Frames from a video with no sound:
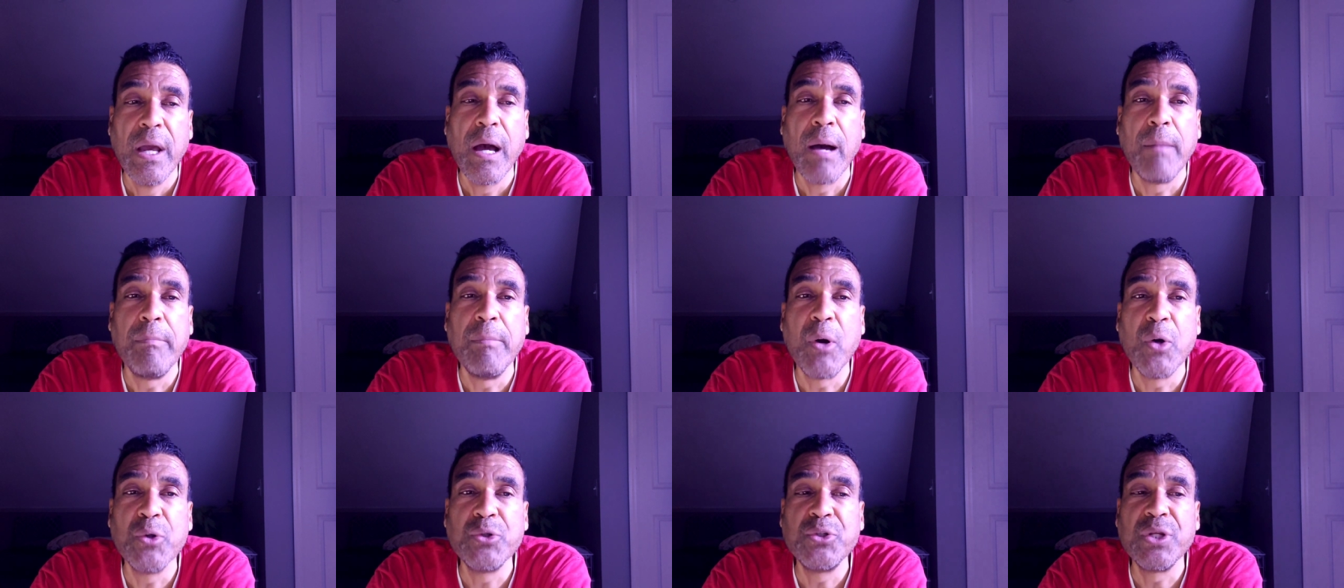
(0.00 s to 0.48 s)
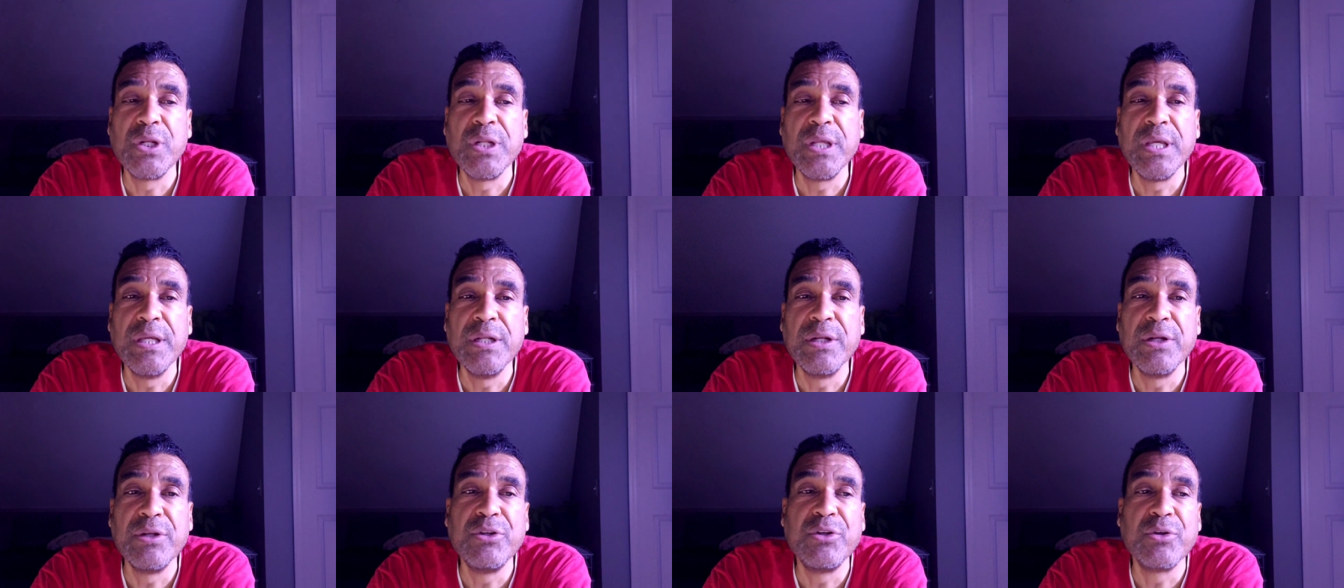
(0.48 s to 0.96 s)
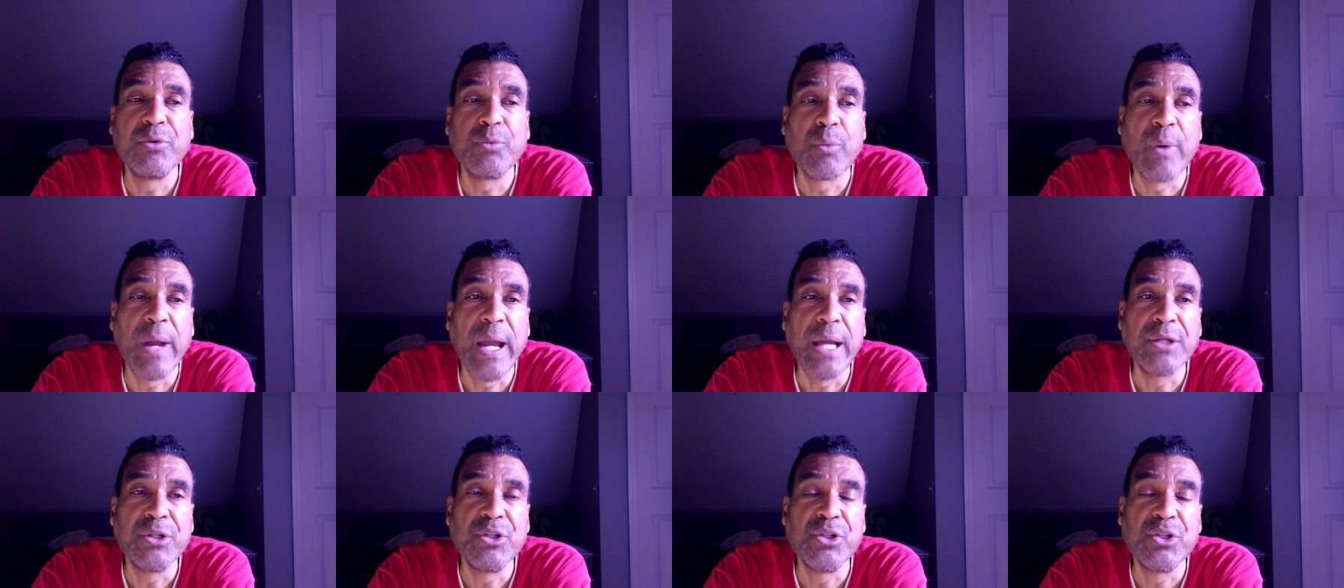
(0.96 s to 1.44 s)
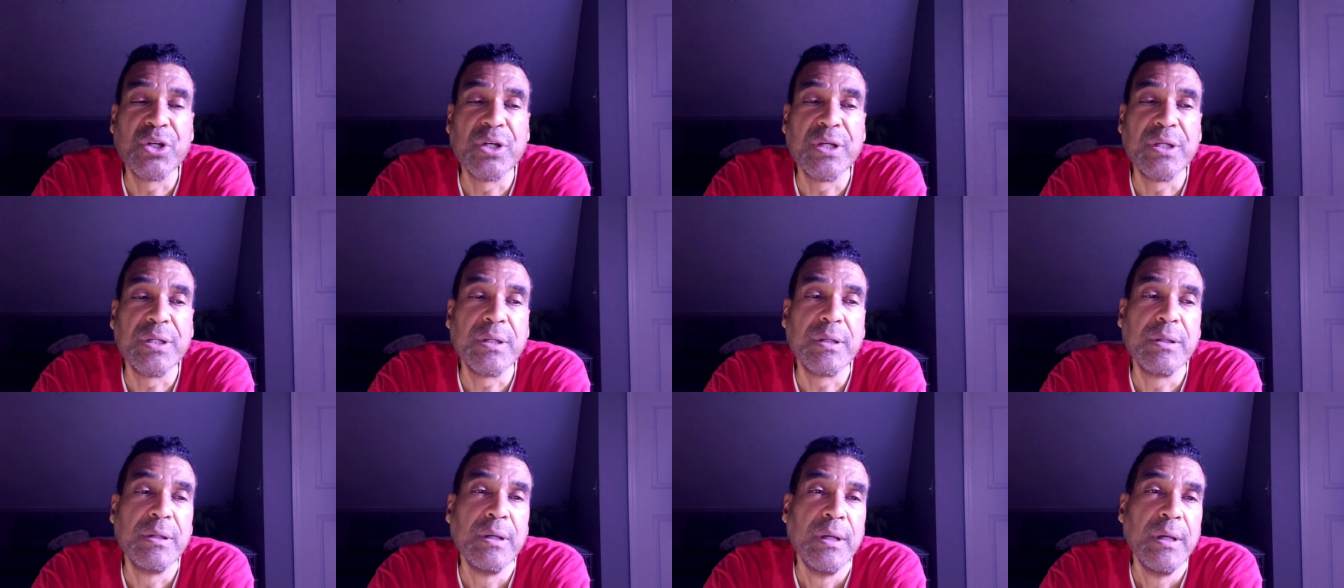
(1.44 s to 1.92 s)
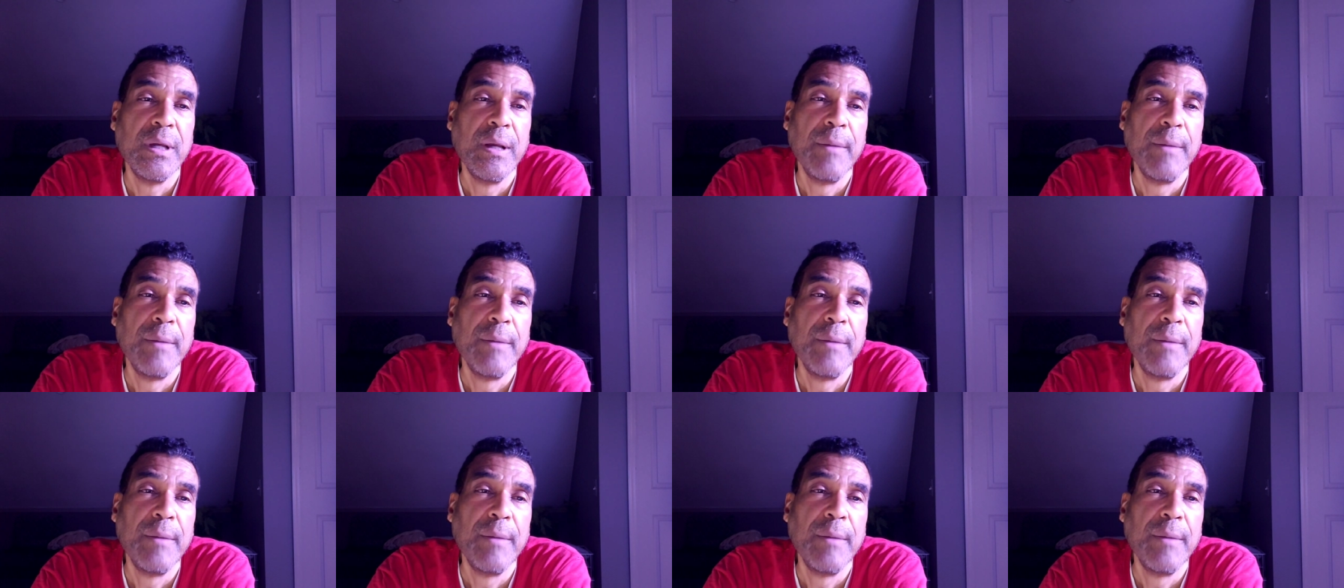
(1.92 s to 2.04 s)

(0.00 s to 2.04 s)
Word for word: a motion in a direction.